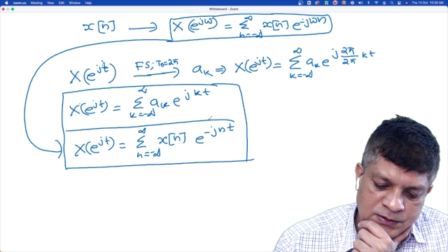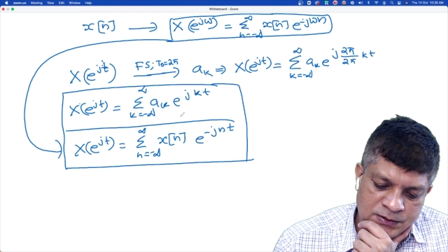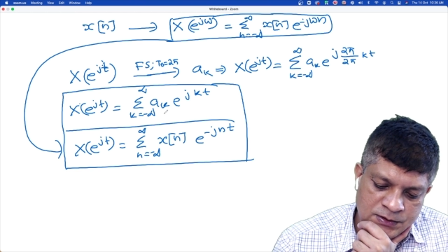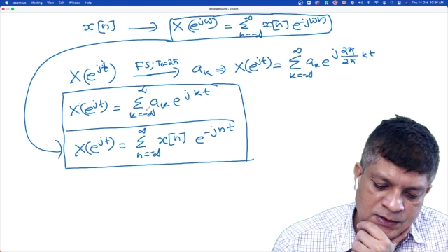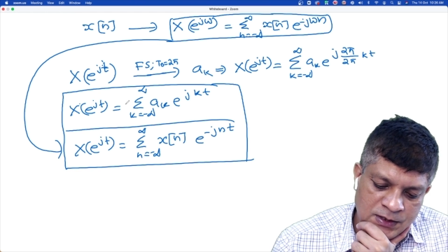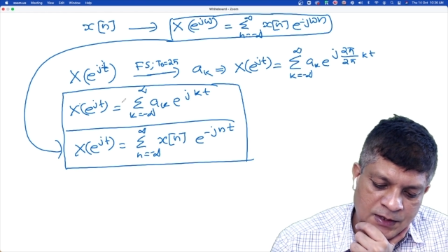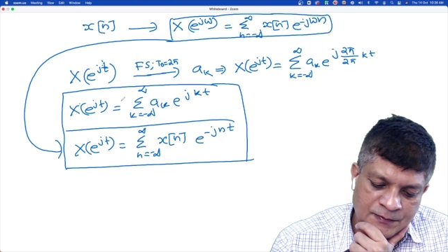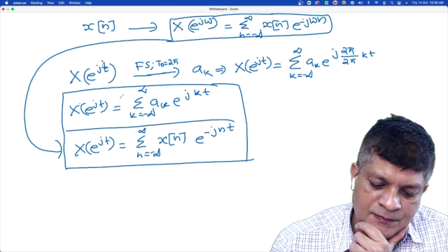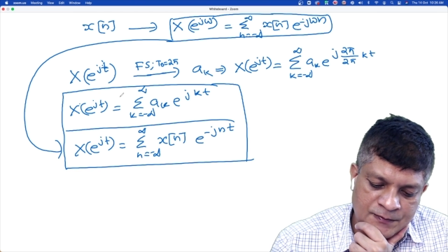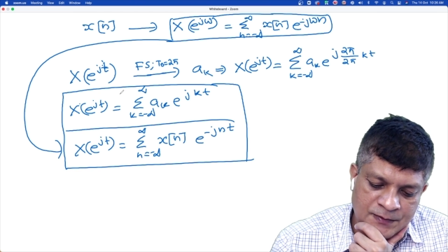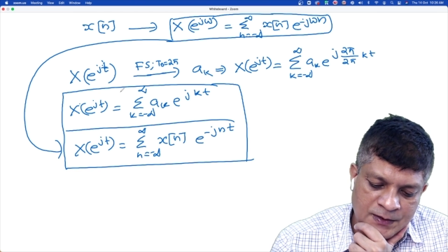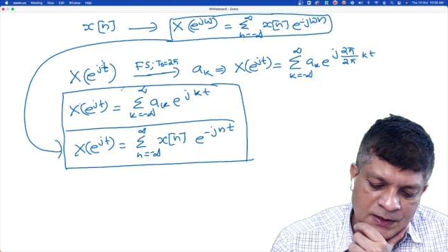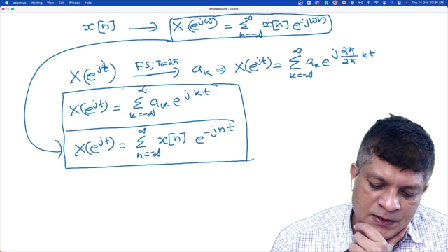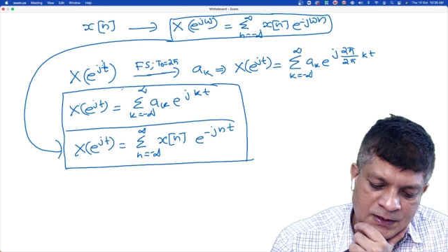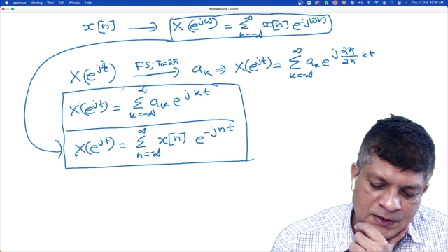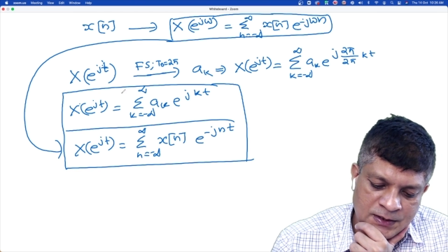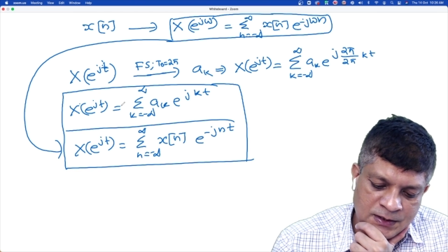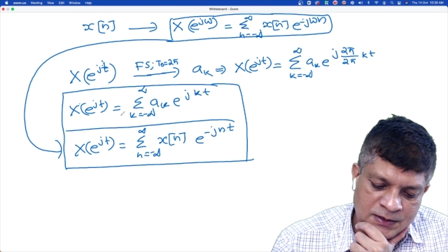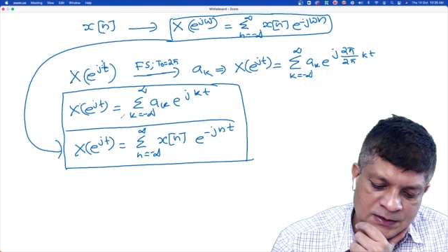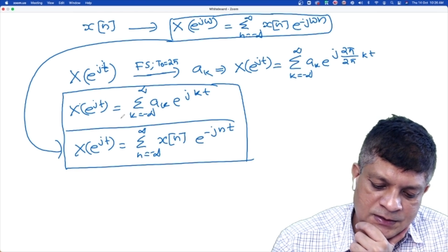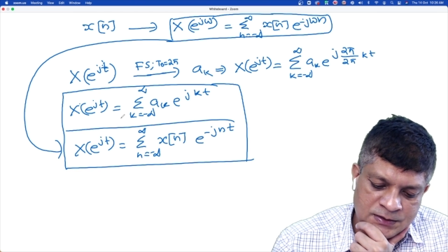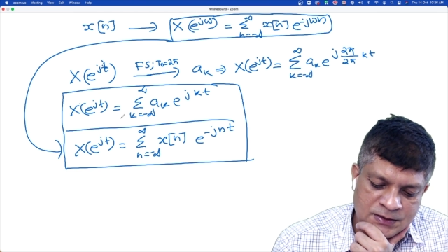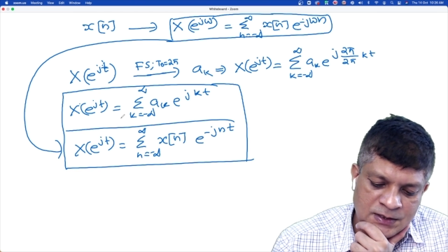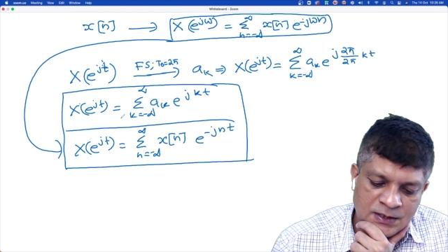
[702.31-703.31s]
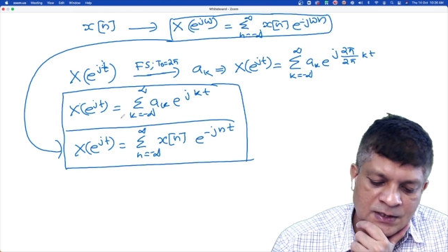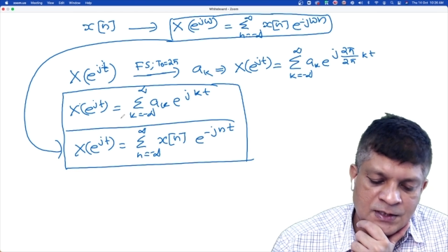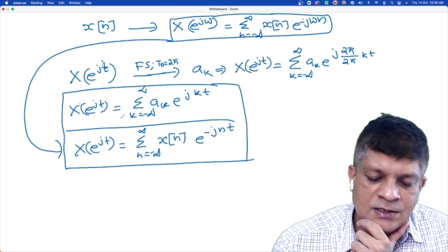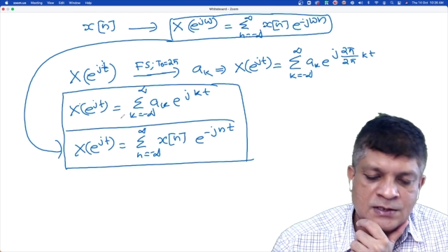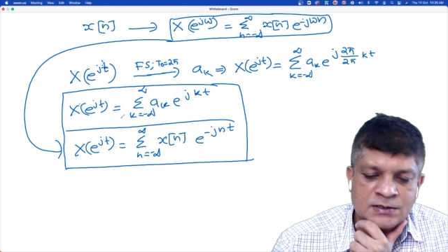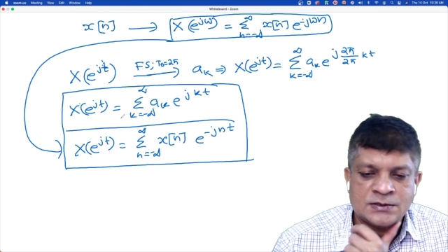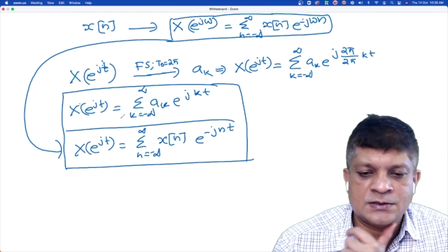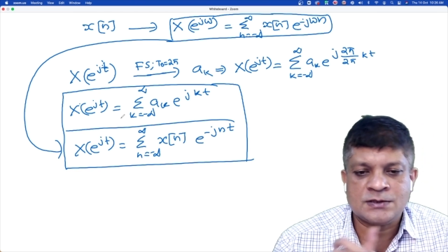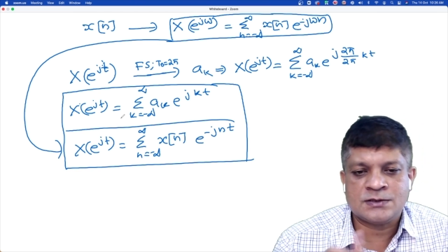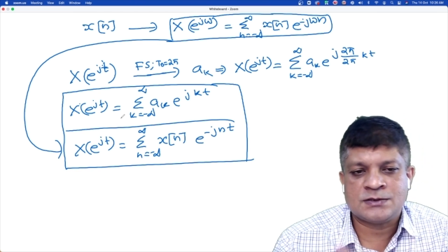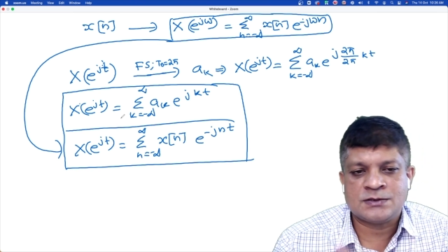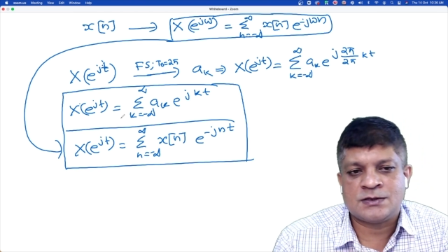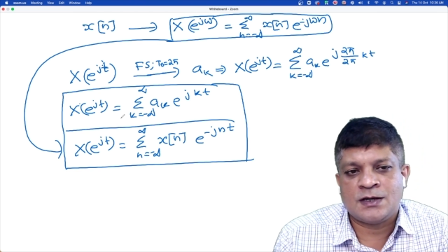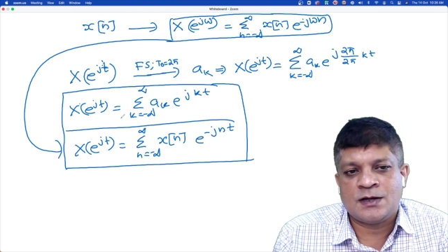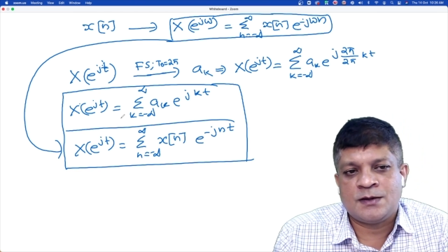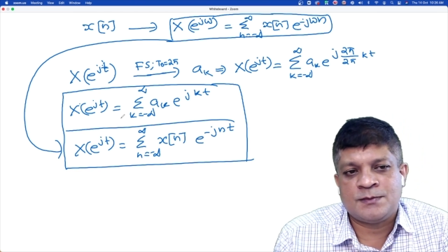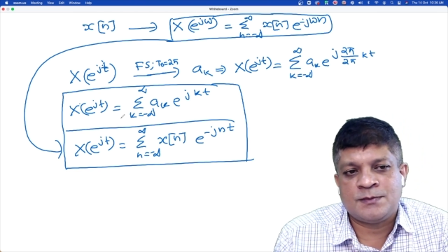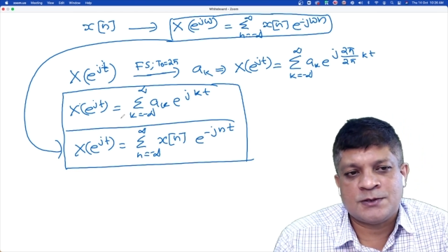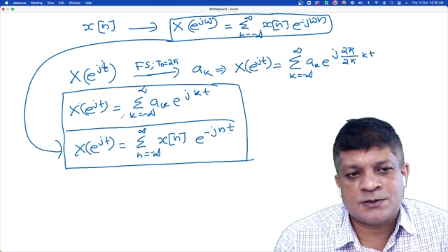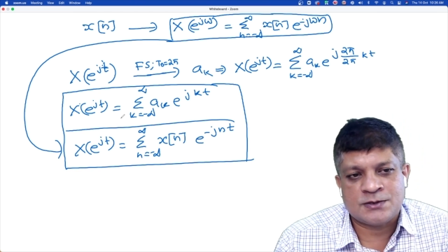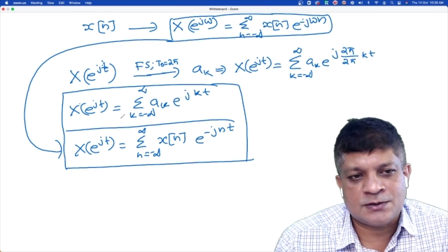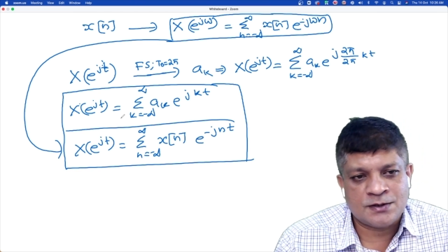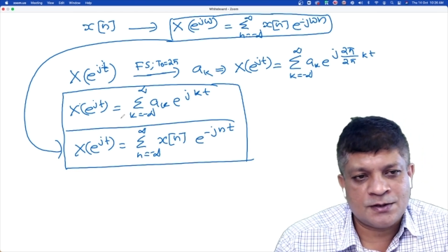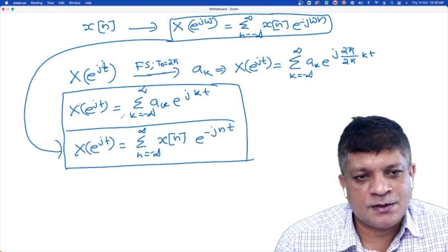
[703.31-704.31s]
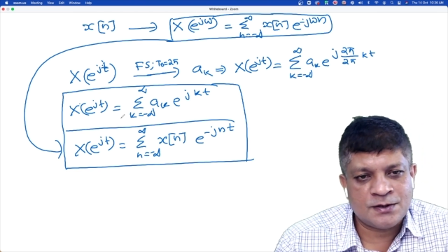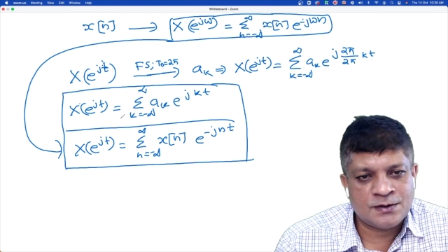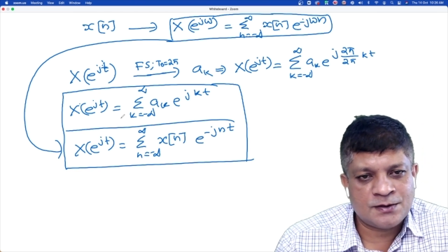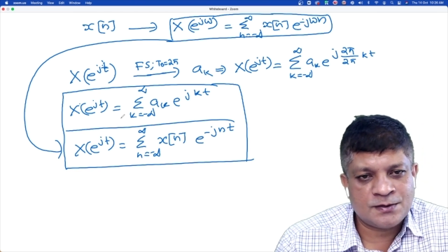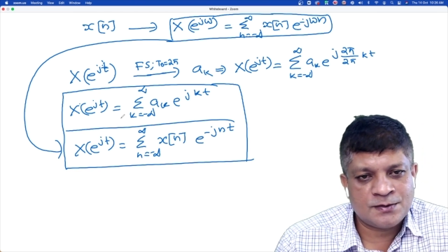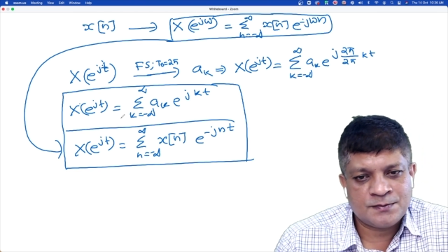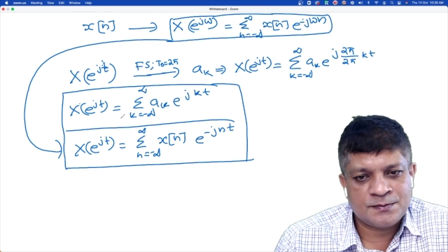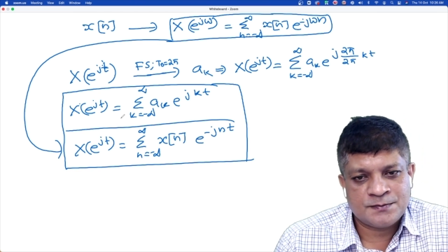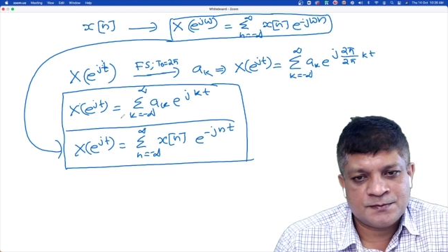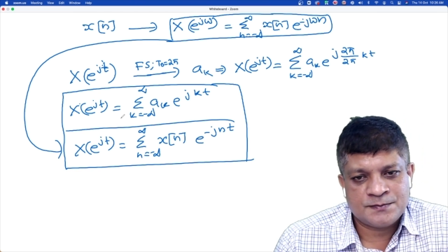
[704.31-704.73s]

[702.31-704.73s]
left hand side is the same, isn't it?